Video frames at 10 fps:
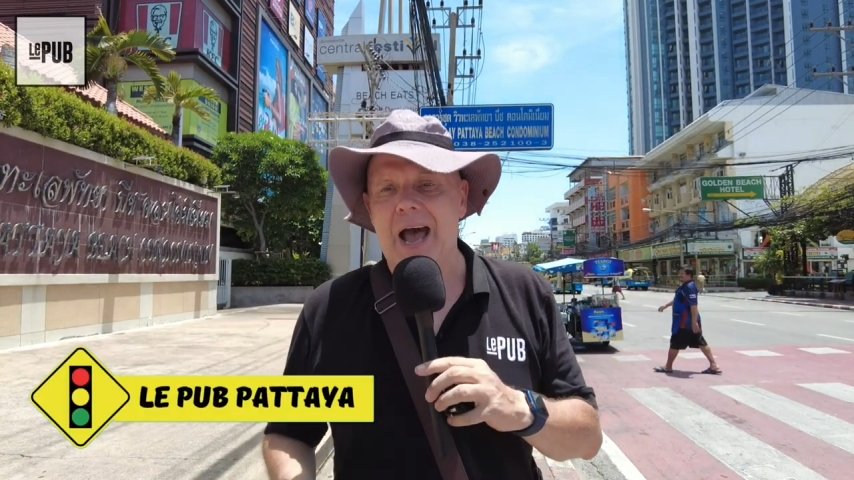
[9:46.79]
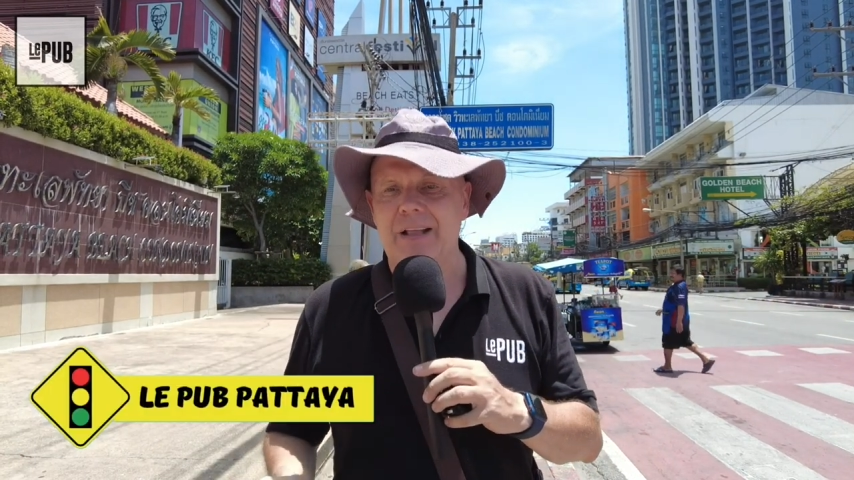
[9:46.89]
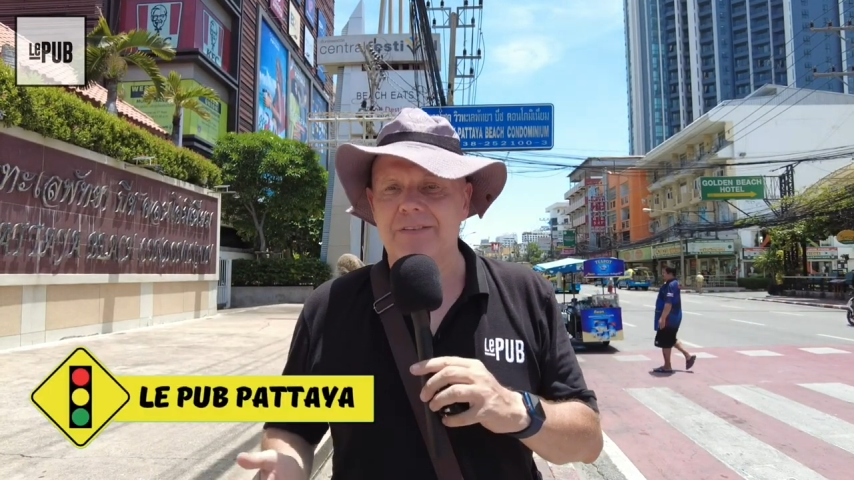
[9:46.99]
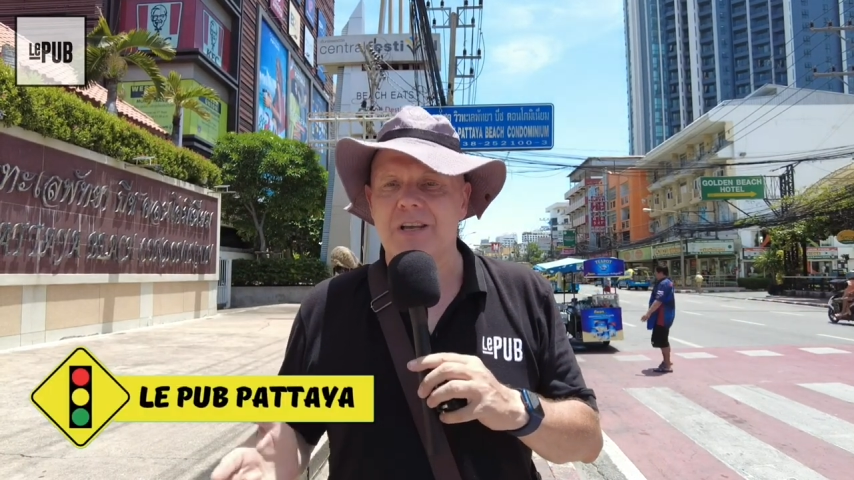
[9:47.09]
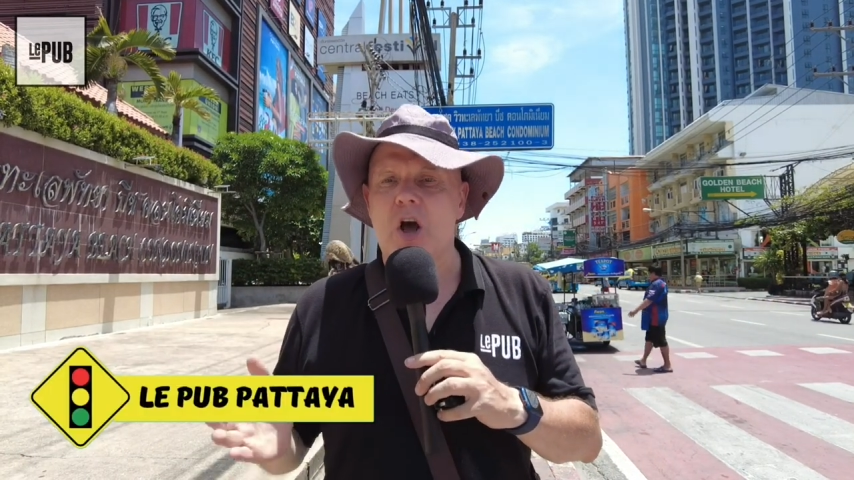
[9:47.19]

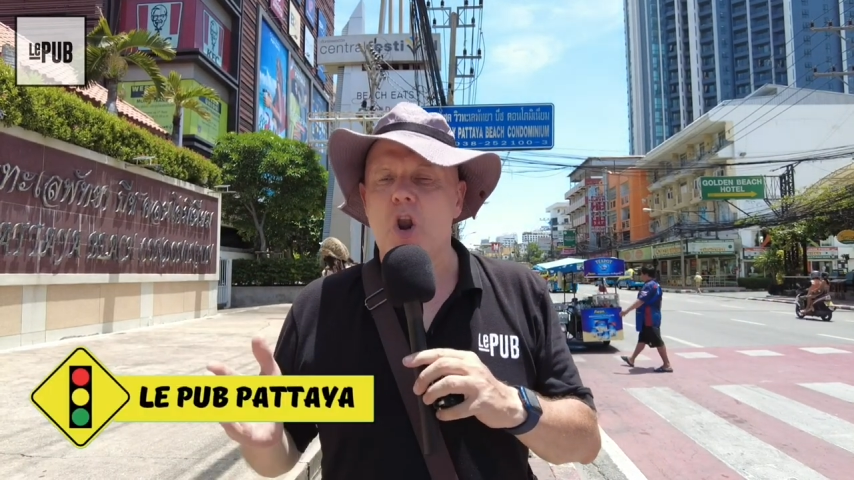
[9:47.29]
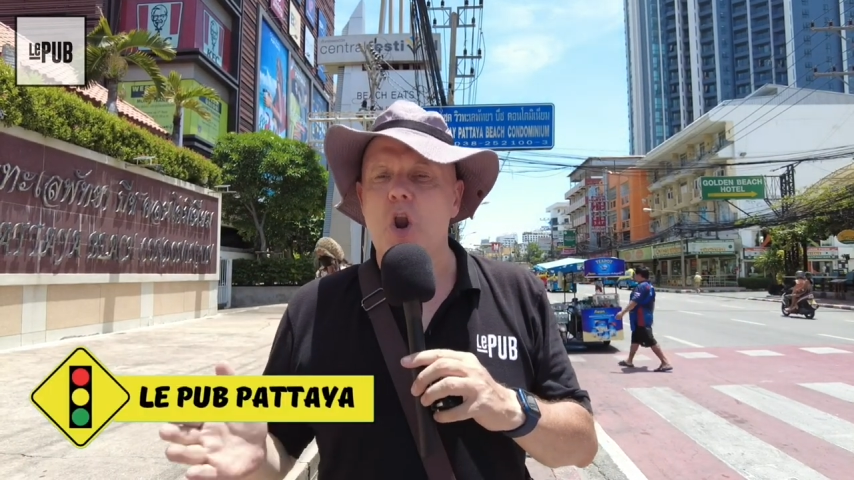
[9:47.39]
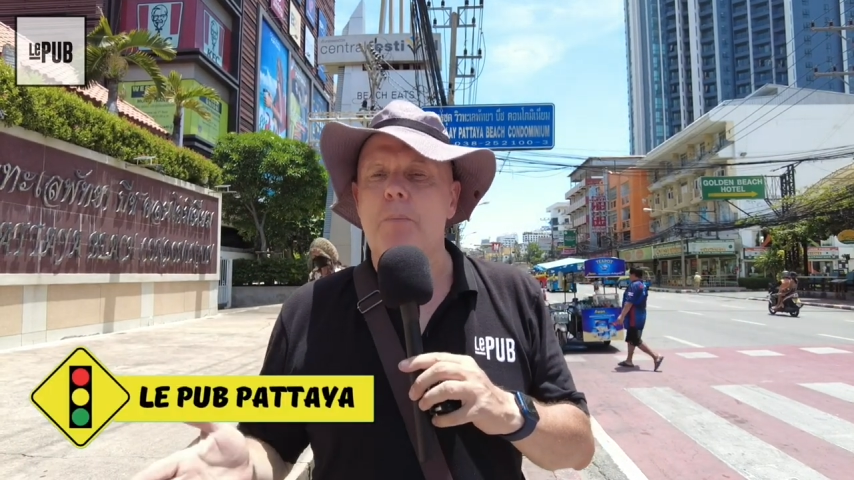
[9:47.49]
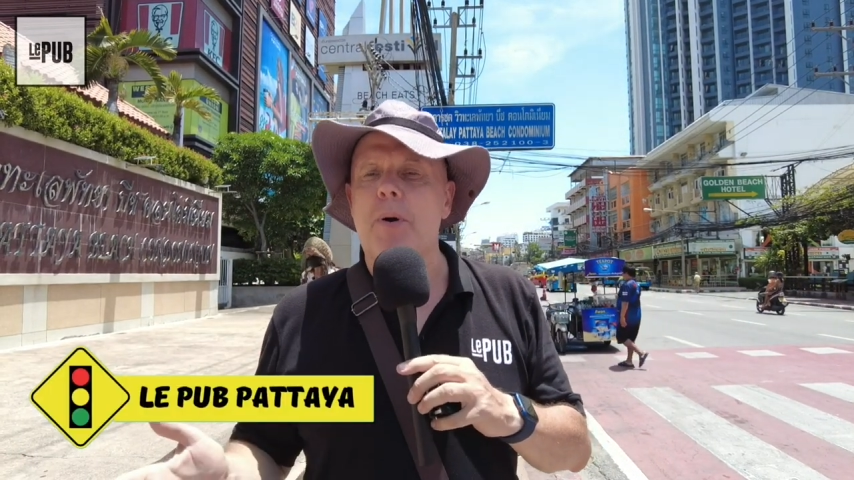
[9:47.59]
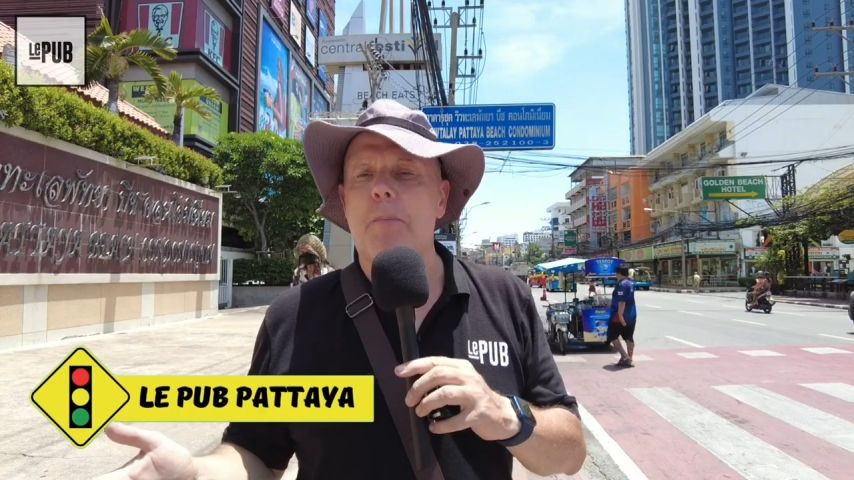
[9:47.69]
at
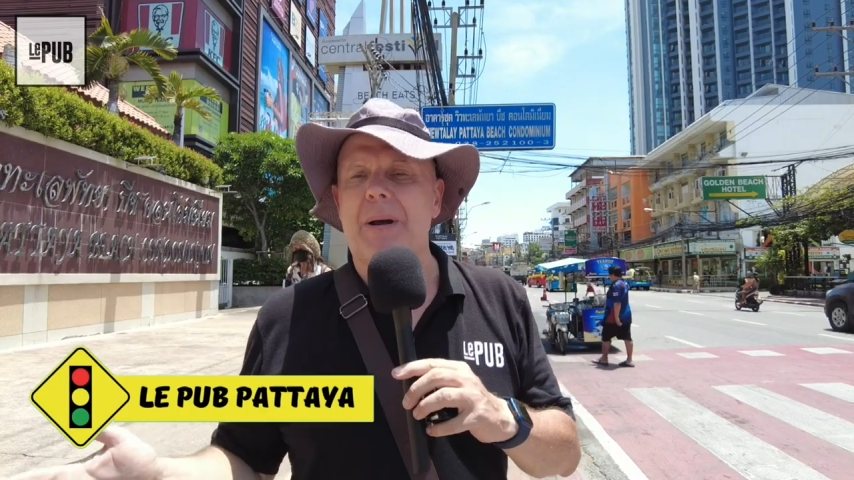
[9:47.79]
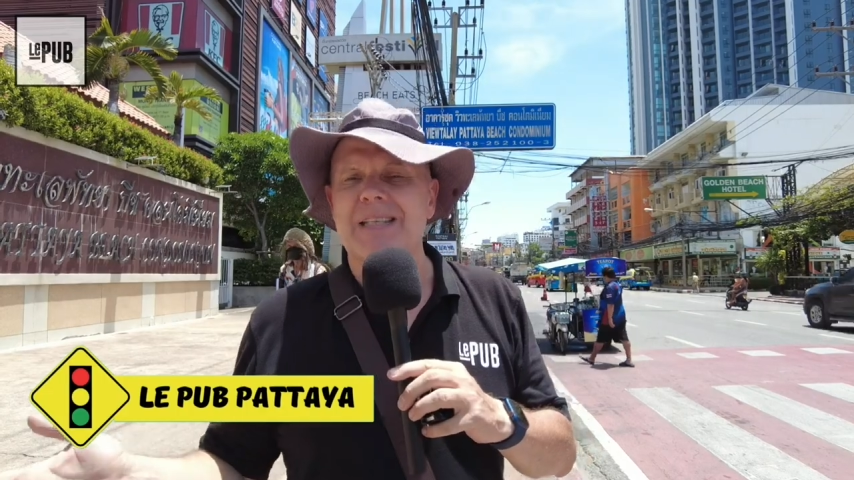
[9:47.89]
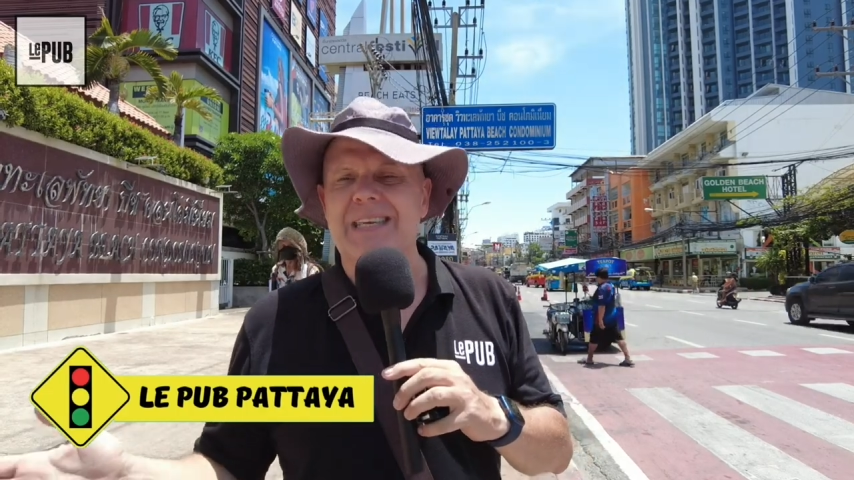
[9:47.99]
Le Pub